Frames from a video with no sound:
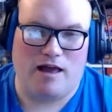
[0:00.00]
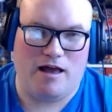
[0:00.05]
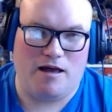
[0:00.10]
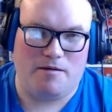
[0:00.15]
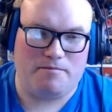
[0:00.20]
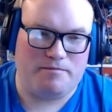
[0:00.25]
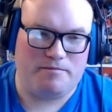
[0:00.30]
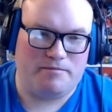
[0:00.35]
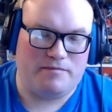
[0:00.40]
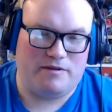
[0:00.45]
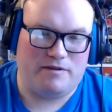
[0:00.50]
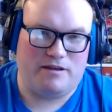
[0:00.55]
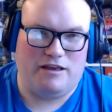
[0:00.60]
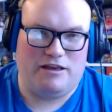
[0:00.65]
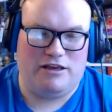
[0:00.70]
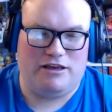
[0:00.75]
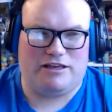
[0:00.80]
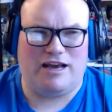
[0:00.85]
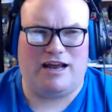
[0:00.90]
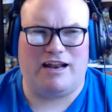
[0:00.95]

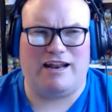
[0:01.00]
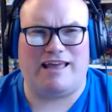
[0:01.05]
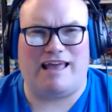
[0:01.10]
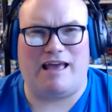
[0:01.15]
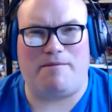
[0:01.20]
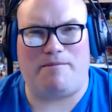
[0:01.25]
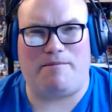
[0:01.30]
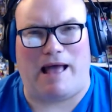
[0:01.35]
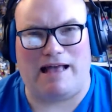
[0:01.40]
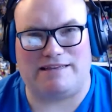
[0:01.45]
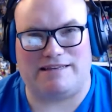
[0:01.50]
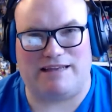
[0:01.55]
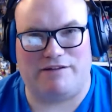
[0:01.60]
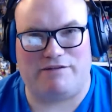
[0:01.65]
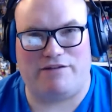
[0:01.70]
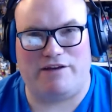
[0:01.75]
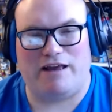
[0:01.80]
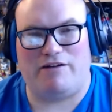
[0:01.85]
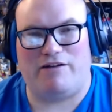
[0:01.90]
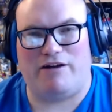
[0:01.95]
you kind of get past
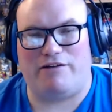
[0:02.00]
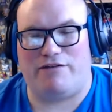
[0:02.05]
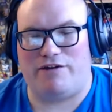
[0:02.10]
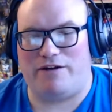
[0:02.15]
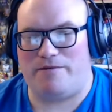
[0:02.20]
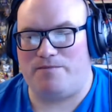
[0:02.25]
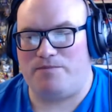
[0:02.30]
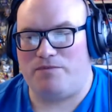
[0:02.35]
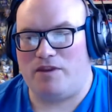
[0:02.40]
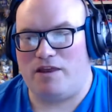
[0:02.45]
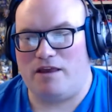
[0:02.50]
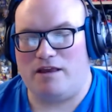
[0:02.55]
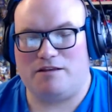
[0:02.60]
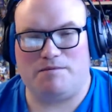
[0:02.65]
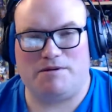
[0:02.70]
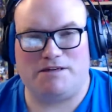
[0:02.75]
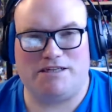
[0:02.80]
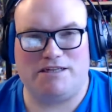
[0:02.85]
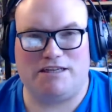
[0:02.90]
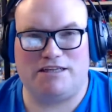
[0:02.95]
that thing, and I think,
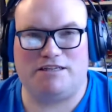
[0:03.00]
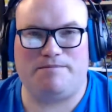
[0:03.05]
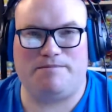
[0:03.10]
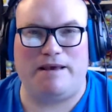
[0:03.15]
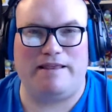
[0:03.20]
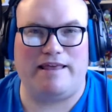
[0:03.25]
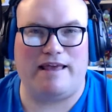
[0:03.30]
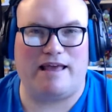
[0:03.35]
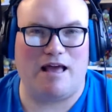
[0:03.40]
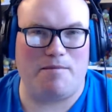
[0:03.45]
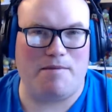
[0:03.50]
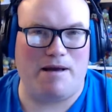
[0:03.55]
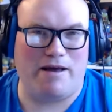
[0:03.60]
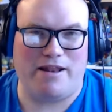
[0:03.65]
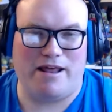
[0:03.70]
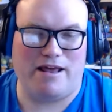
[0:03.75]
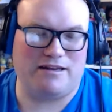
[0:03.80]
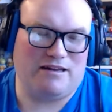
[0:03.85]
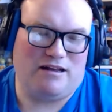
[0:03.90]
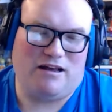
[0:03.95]
especially the speed they come out,
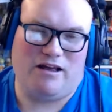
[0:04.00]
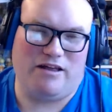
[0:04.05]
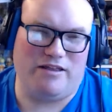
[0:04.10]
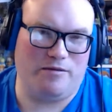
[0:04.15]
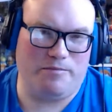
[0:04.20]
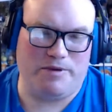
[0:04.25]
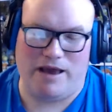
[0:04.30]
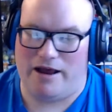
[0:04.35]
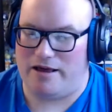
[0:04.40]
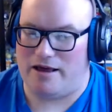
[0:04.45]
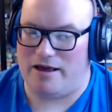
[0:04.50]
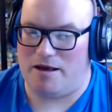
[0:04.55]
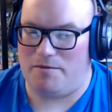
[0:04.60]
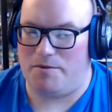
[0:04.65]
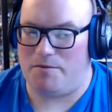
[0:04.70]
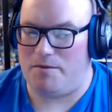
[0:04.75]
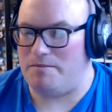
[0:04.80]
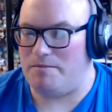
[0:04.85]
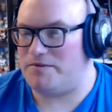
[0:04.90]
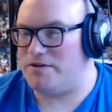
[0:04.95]
and that's like, oh, they'll be out in a
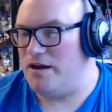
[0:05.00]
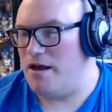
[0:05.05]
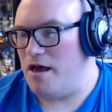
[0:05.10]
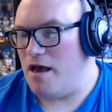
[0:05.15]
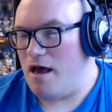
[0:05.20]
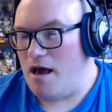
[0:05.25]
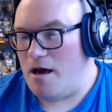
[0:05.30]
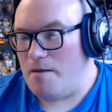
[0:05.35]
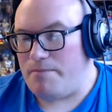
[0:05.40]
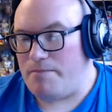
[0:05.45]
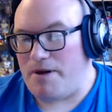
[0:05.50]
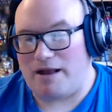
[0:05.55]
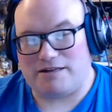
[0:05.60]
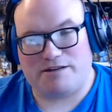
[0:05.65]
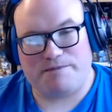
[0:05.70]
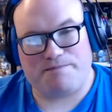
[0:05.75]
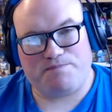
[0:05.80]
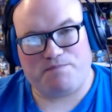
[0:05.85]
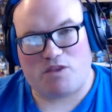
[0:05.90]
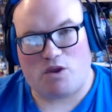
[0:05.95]
couple of months.
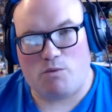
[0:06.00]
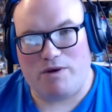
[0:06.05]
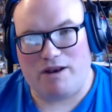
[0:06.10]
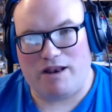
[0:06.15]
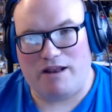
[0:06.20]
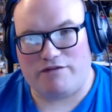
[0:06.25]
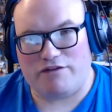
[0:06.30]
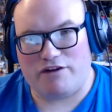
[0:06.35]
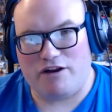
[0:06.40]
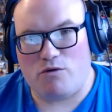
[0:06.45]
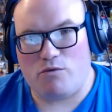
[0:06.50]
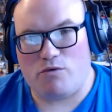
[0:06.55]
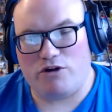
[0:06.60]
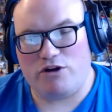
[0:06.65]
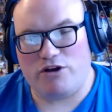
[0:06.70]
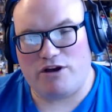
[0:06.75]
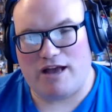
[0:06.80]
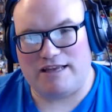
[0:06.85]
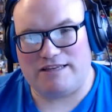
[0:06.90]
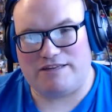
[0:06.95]
But we'd love to know
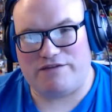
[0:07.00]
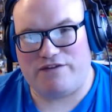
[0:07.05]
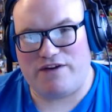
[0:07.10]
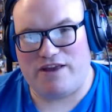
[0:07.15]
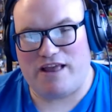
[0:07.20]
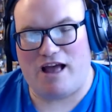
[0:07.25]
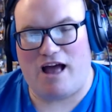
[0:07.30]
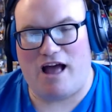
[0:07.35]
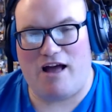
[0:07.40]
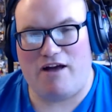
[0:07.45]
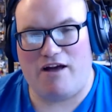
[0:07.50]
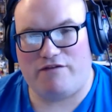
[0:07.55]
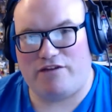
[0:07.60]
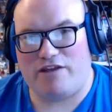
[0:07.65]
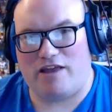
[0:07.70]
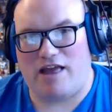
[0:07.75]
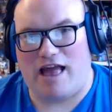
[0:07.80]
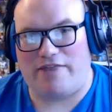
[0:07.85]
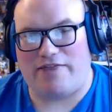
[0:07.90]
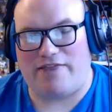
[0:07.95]
what you guys think of
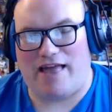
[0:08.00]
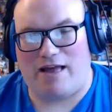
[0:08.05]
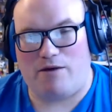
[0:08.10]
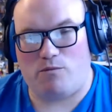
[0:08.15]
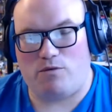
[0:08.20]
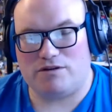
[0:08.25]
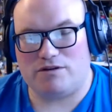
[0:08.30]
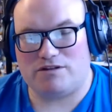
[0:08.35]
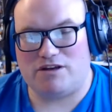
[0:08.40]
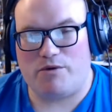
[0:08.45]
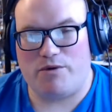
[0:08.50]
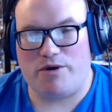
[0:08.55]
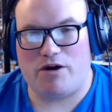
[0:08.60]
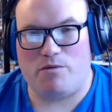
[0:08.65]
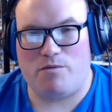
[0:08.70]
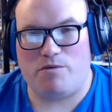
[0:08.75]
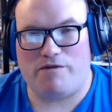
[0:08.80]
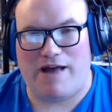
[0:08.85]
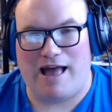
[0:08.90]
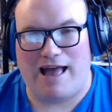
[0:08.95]
what's going
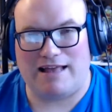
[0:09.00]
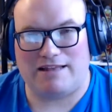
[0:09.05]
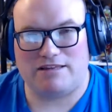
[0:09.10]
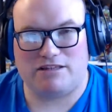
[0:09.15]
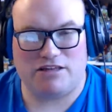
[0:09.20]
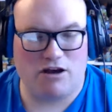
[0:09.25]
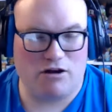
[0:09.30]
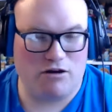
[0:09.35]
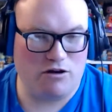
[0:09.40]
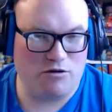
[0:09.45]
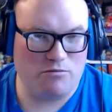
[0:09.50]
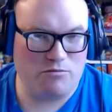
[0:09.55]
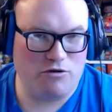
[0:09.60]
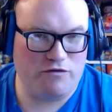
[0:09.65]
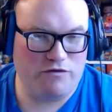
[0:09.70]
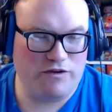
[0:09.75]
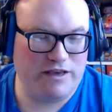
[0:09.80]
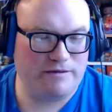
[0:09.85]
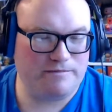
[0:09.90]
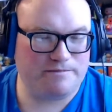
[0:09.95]
on with Han Solo
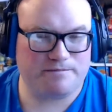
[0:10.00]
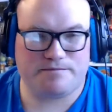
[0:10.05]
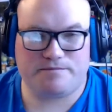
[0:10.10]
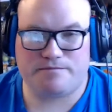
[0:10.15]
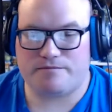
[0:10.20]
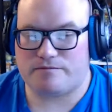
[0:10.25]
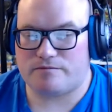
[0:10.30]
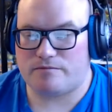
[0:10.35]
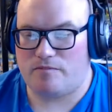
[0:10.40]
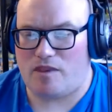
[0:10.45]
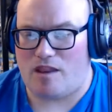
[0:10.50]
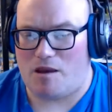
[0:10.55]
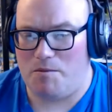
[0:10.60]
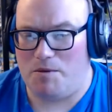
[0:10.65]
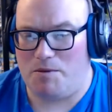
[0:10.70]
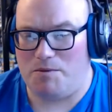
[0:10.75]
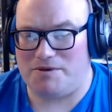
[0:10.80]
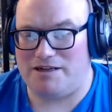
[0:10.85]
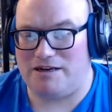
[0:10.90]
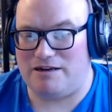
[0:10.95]
movie.
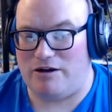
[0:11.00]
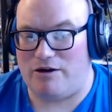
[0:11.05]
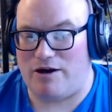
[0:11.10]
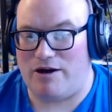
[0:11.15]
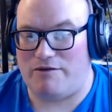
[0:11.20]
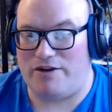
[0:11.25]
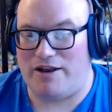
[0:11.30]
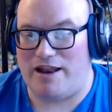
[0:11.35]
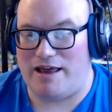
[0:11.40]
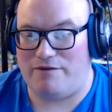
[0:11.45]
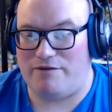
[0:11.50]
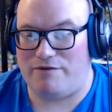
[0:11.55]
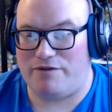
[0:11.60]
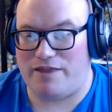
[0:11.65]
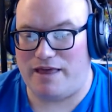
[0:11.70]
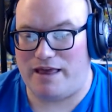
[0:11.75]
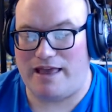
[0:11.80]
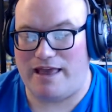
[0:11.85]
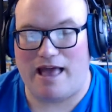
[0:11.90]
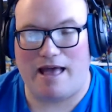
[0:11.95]
I mean, we still don't have a name
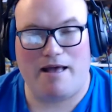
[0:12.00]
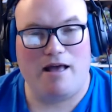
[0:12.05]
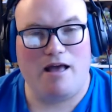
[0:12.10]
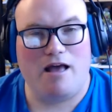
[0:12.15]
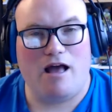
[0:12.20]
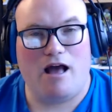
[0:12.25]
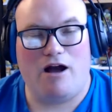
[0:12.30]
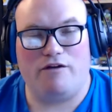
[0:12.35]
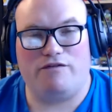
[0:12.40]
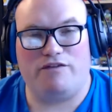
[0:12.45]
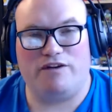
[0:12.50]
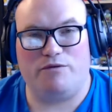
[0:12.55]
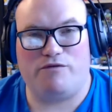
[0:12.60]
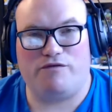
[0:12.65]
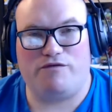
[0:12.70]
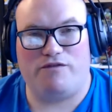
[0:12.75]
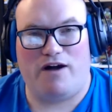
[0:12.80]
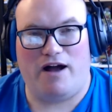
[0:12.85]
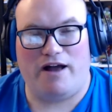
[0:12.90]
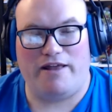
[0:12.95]
for that yet. Hopefully
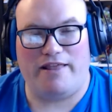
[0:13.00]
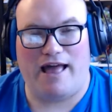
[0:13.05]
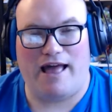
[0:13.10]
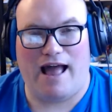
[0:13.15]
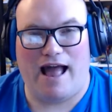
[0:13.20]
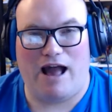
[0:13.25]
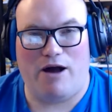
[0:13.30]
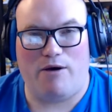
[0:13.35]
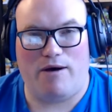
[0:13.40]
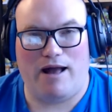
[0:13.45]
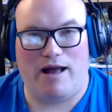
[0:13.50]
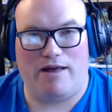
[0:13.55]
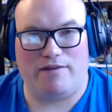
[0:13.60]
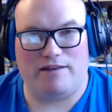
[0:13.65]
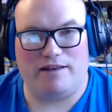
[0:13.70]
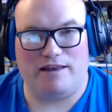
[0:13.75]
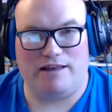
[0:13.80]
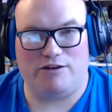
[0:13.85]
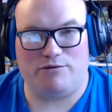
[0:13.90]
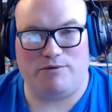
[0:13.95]
we'll find that out
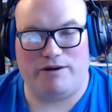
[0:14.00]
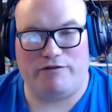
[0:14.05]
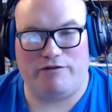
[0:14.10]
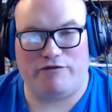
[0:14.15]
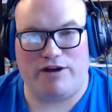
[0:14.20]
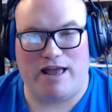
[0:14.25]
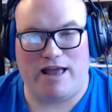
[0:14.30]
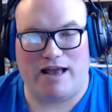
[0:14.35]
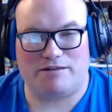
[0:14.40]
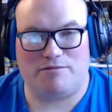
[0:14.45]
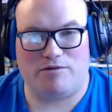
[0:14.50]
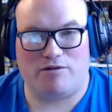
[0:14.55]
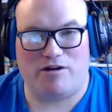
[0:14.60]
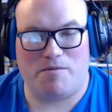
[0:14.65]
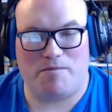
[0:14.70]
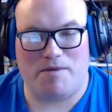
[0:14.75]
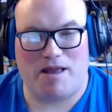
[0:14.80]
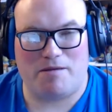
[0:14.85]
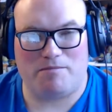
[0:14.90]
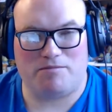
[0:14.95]
at the D23 Expo
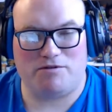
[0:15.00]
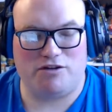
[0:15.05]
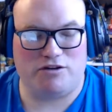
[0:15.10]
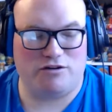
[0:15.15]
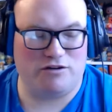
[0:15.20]
coming up